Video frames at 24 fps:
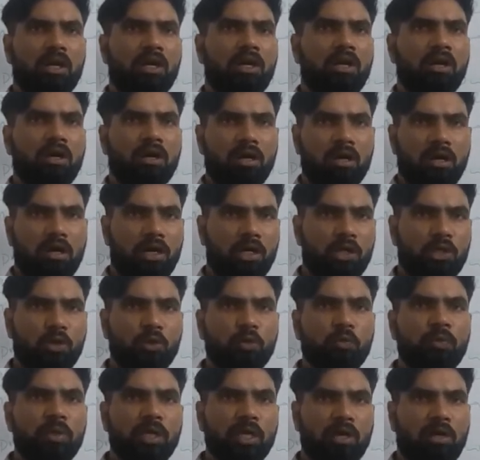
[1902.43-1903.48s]
to
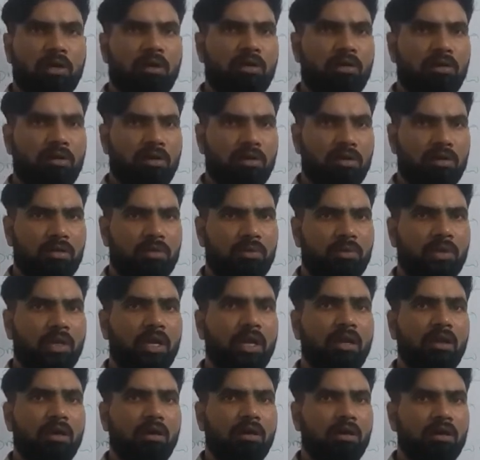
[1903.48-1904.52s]
wear or not.
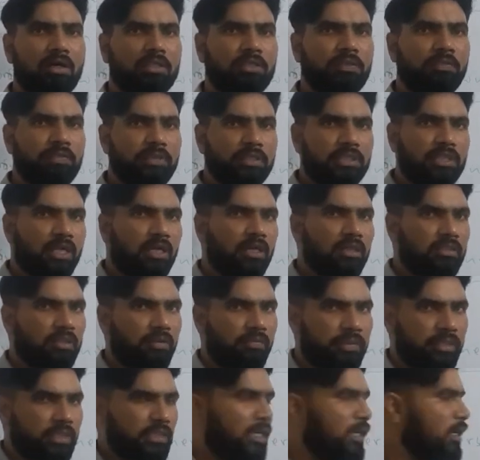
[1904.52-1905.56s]
Okay, sufficient
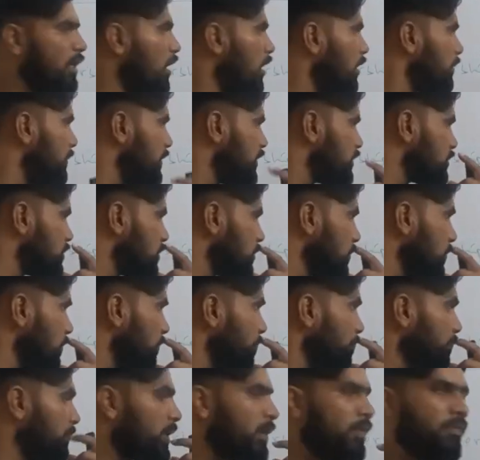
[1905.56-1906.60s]
garments
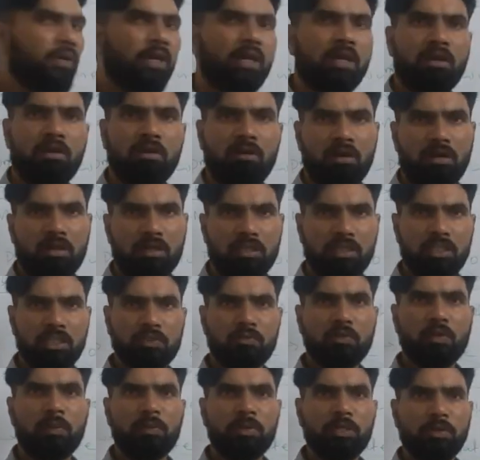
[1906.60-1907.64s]
to wear or not, this
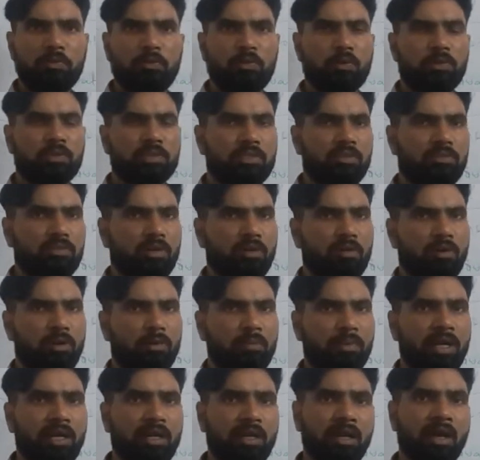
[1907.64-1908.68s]
will be the focus of the
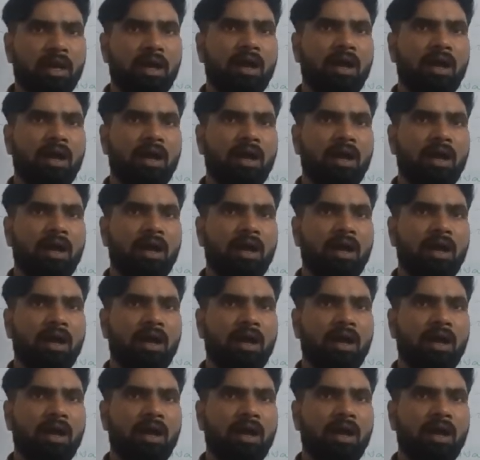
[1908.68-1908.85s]
government.